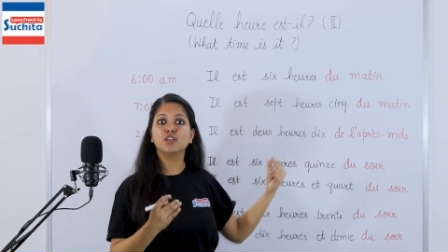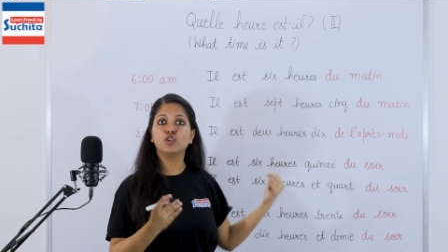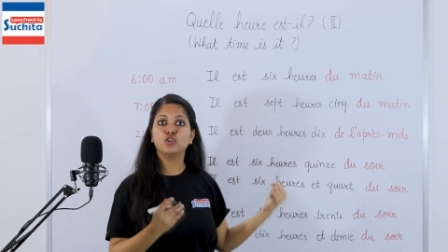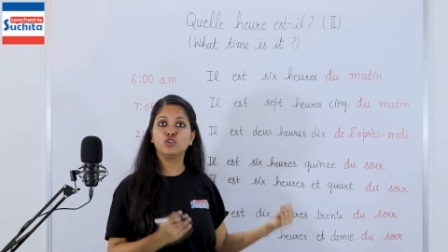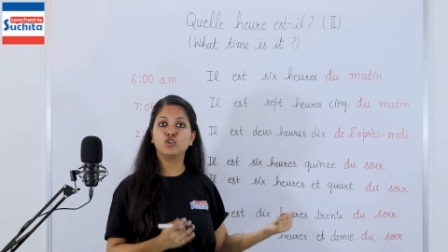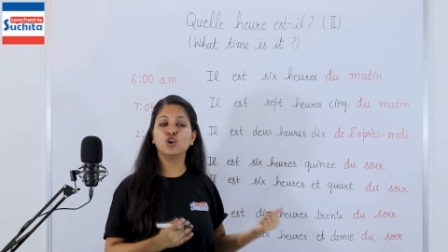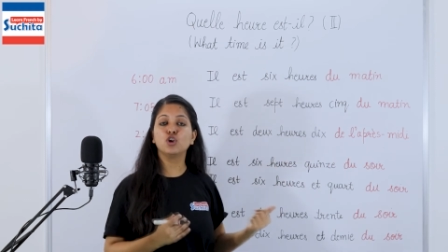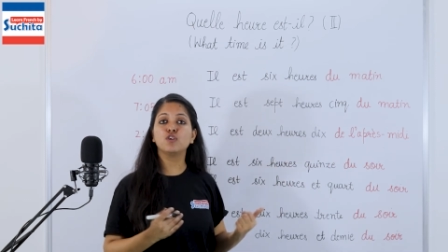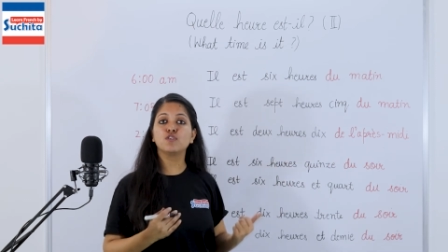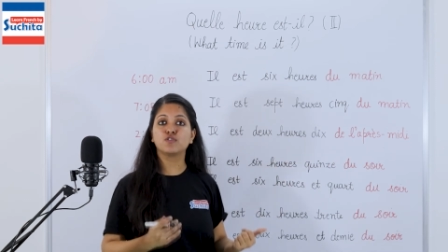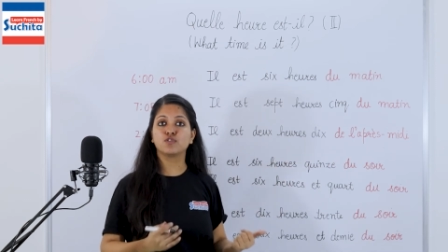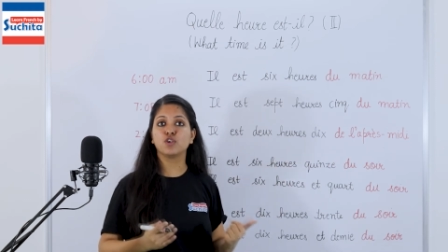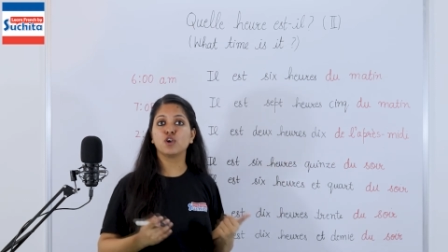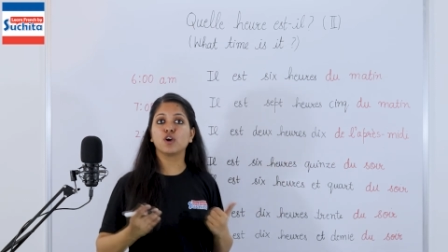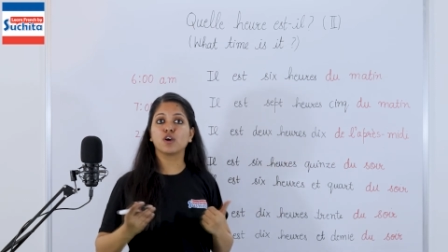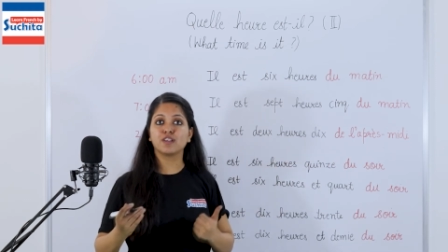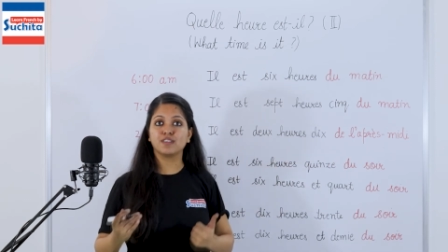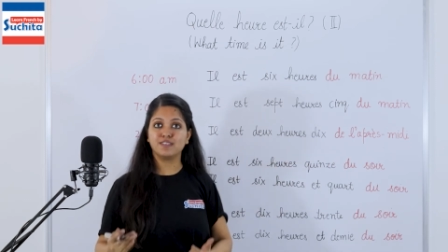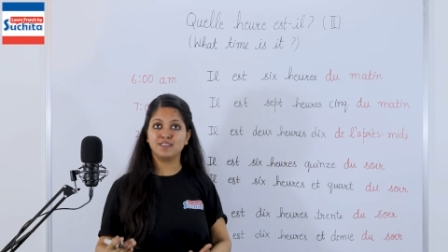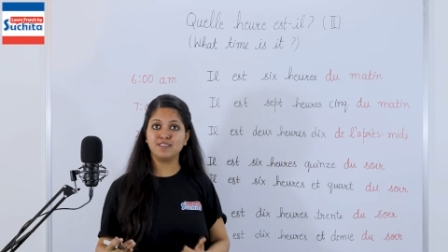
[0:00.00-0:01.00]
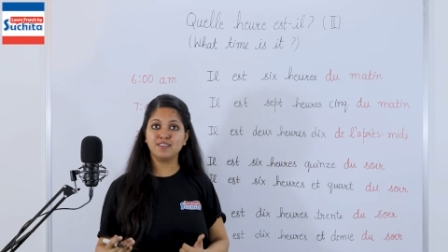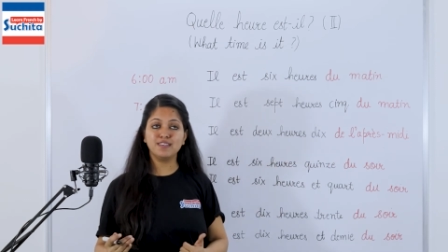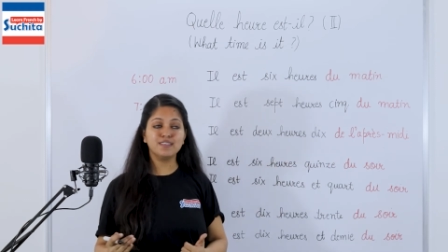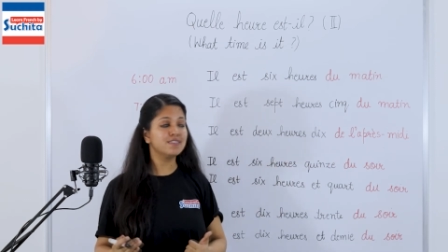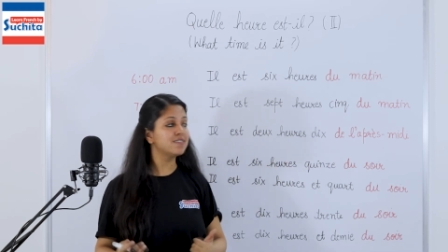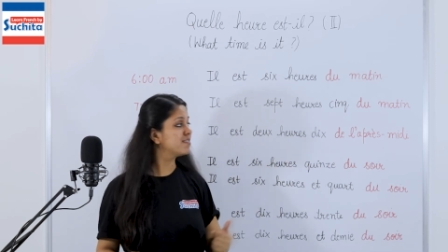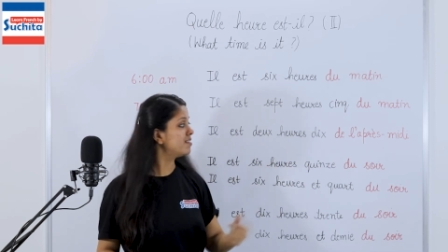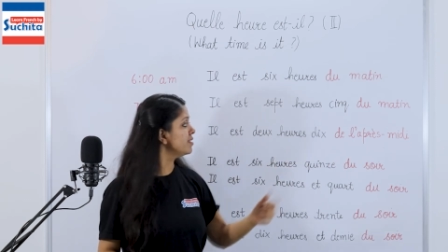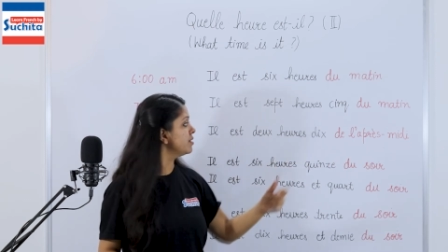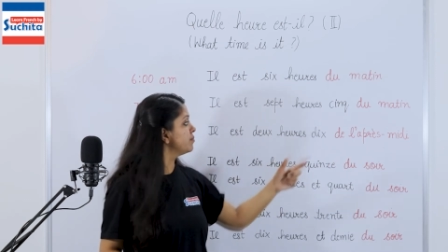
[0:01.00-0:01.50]

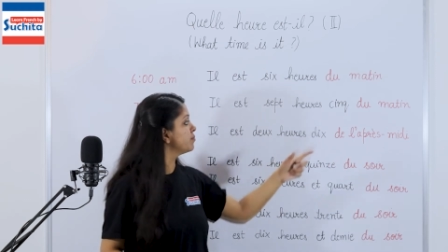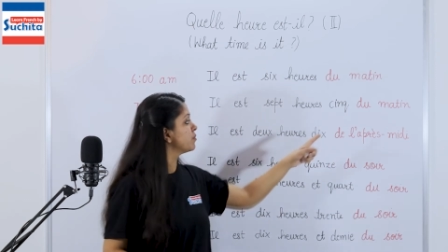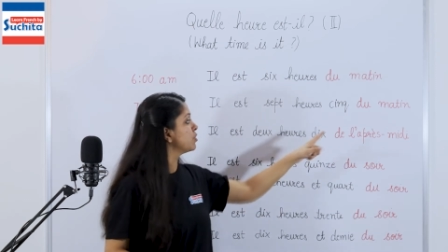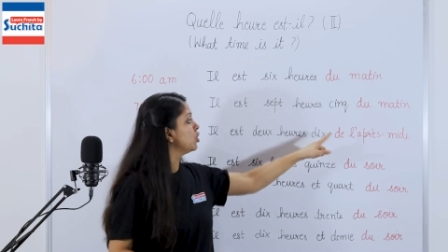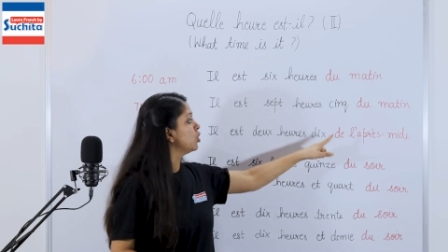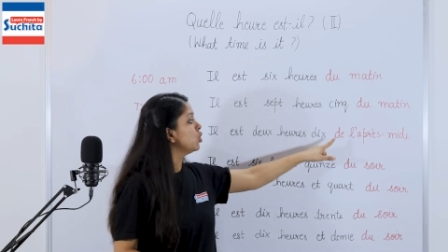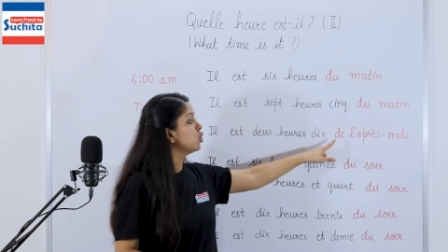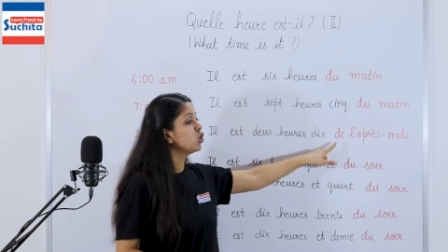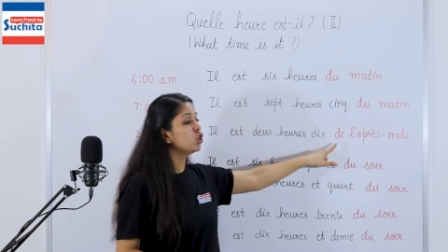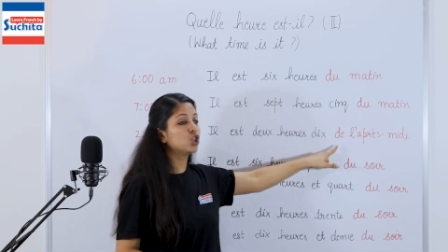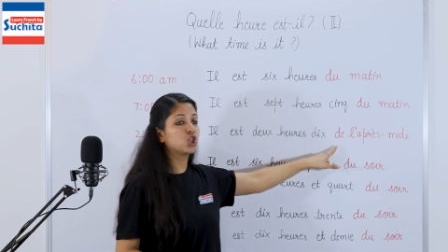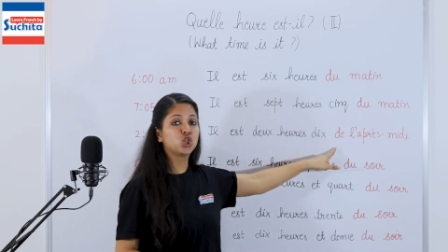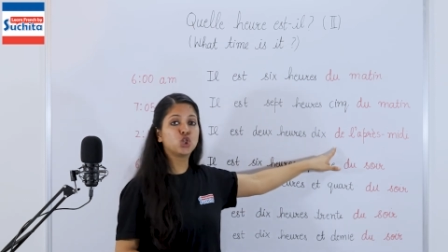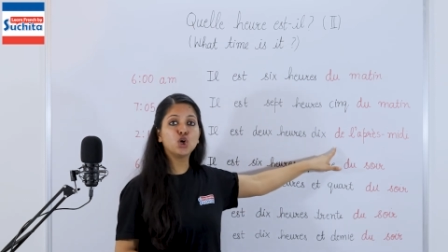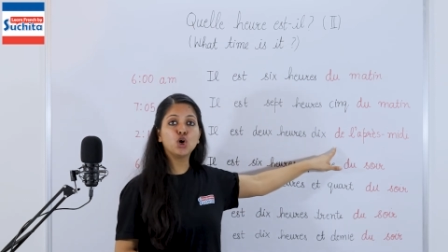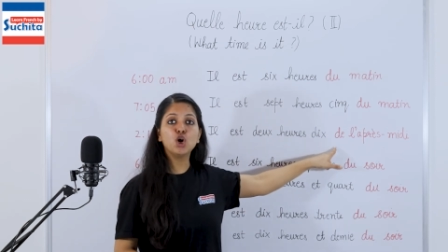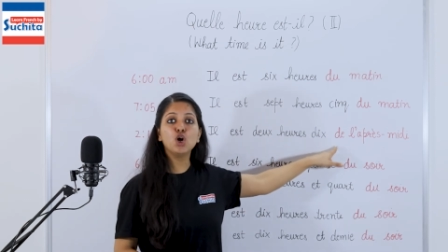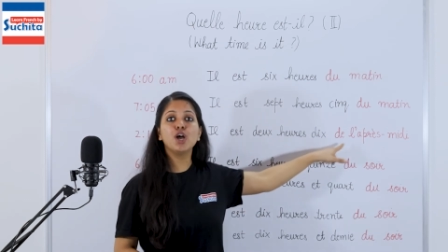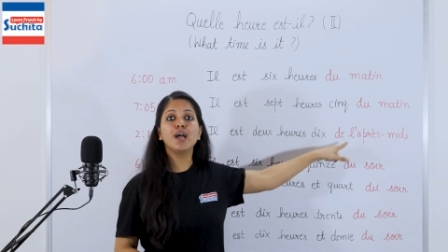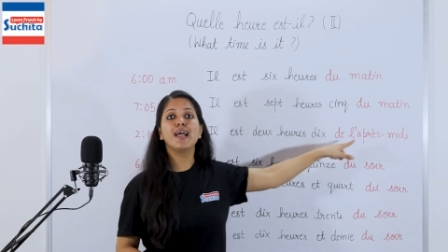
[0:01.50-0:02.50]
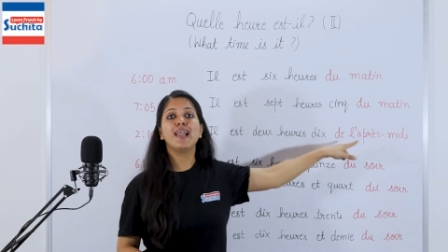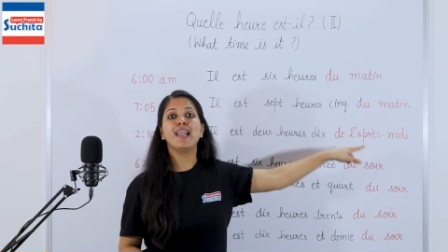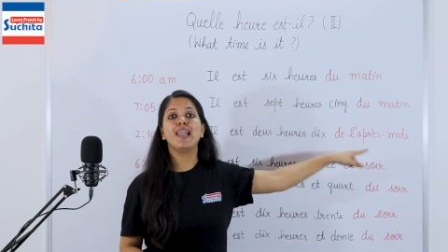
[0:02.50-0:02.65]
2h10 de